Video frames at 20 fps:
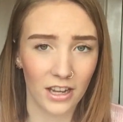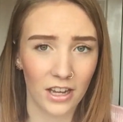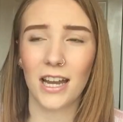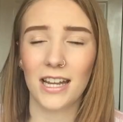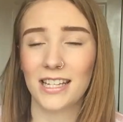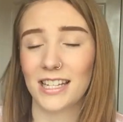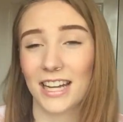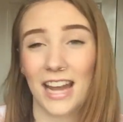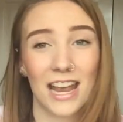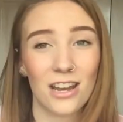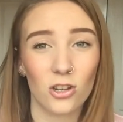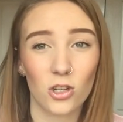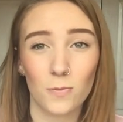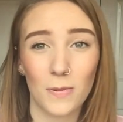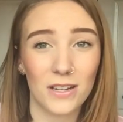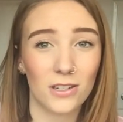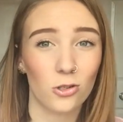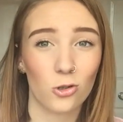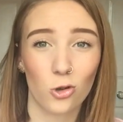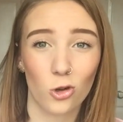It's again,
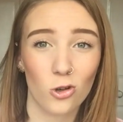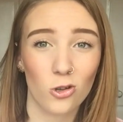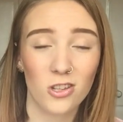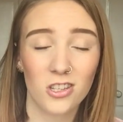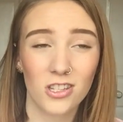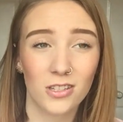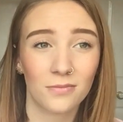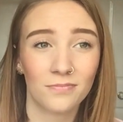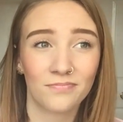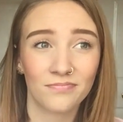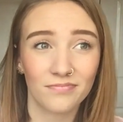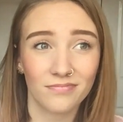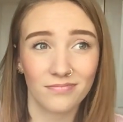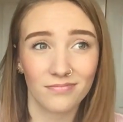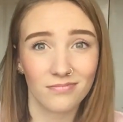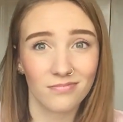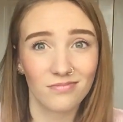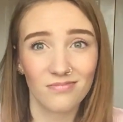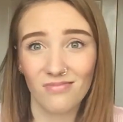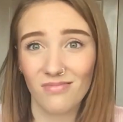just back to trust.
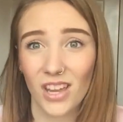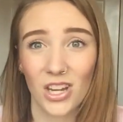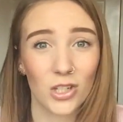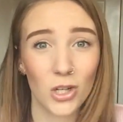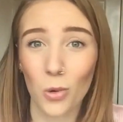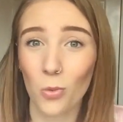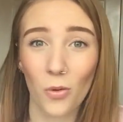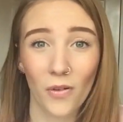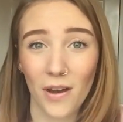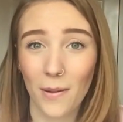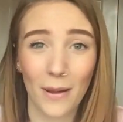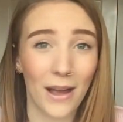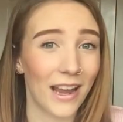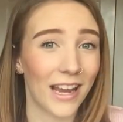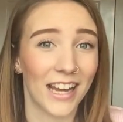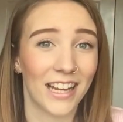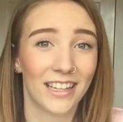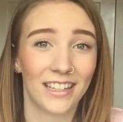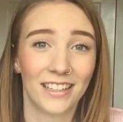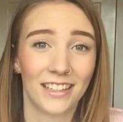Don't worry
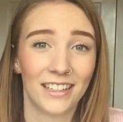about it.